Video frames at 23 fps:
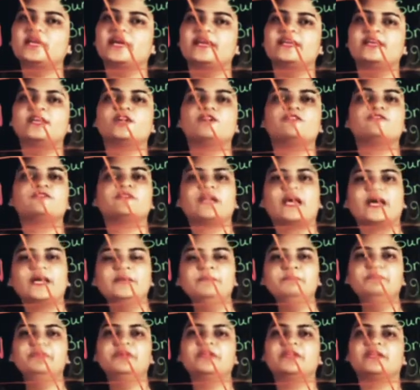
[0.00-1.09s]
kind of
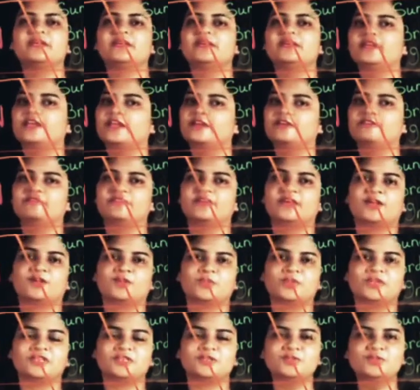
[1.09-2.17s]
time period here we are
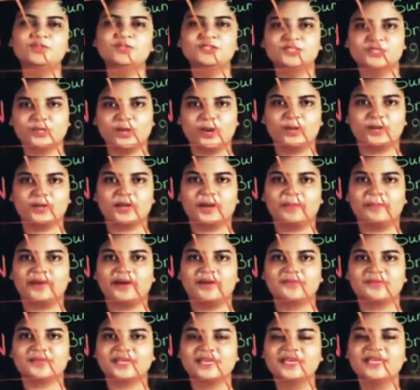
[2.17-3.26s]
going to talk
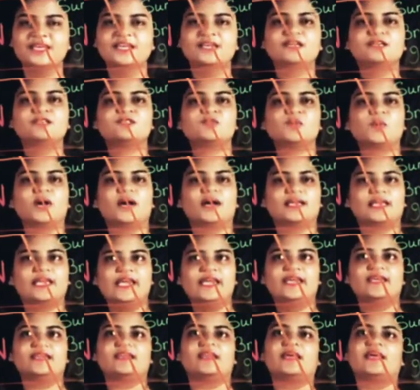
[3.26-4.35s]
about. So
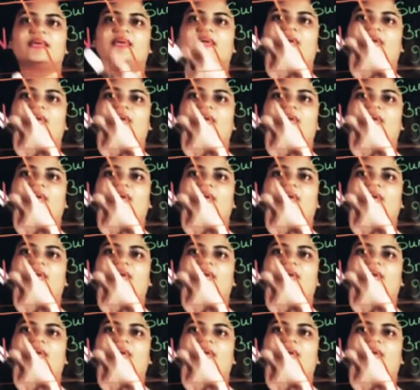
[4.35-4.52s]
again,